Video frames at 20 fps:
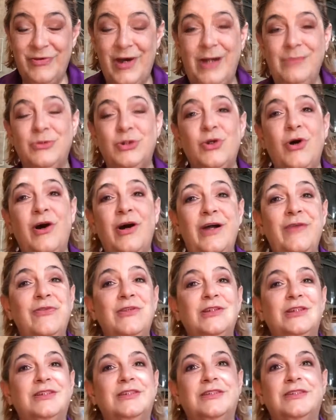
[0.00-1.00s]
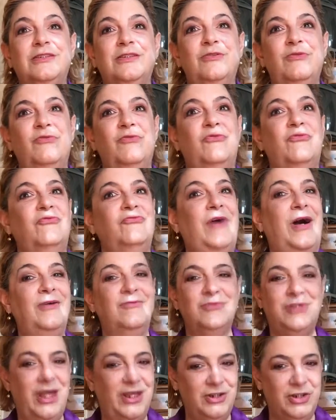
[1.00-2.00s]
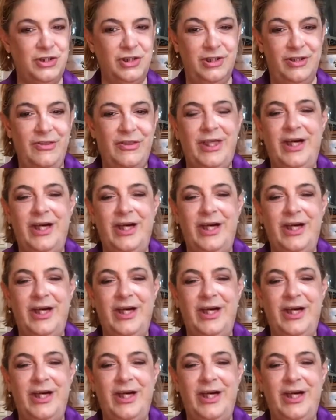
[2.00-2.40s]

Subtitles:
I'm trying this foundation